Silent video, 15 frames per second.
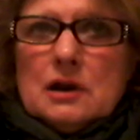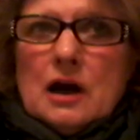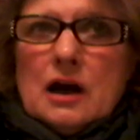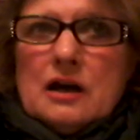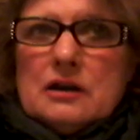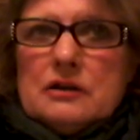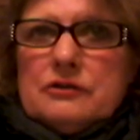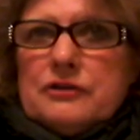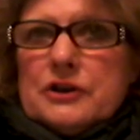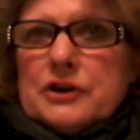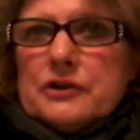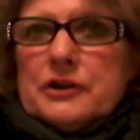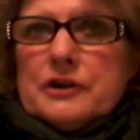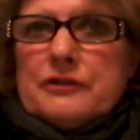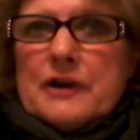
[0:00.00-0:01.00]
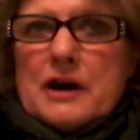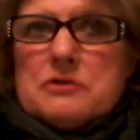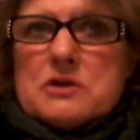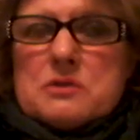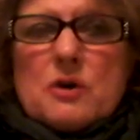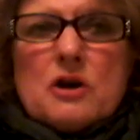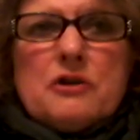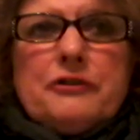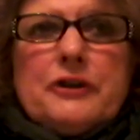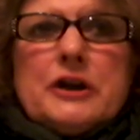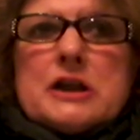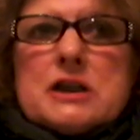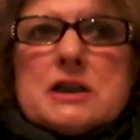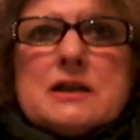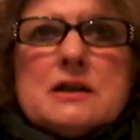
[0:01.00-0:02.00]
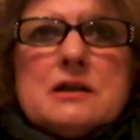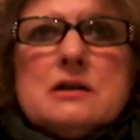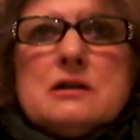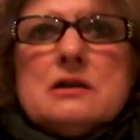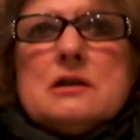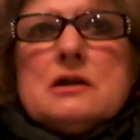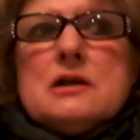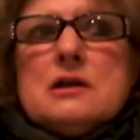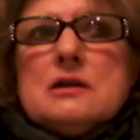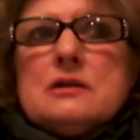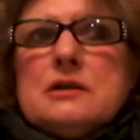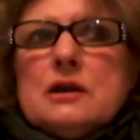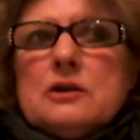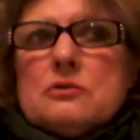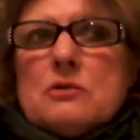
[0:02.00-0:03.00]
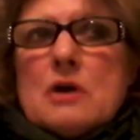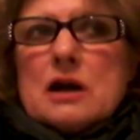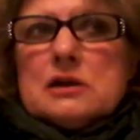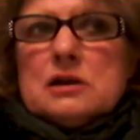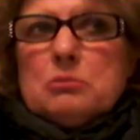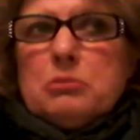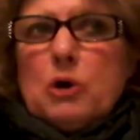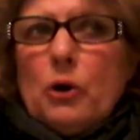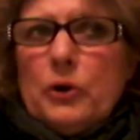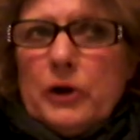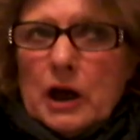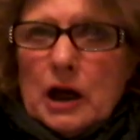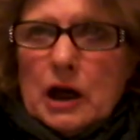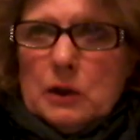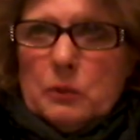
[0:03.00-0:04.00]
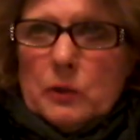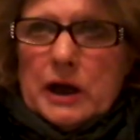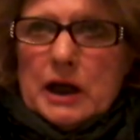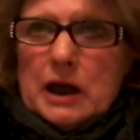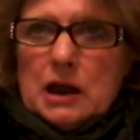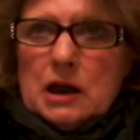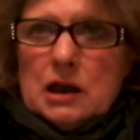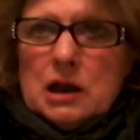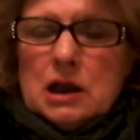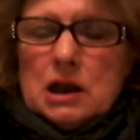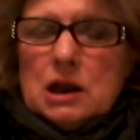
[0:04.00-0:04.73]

I figured if I was perfect, didn't rock the boat in any way,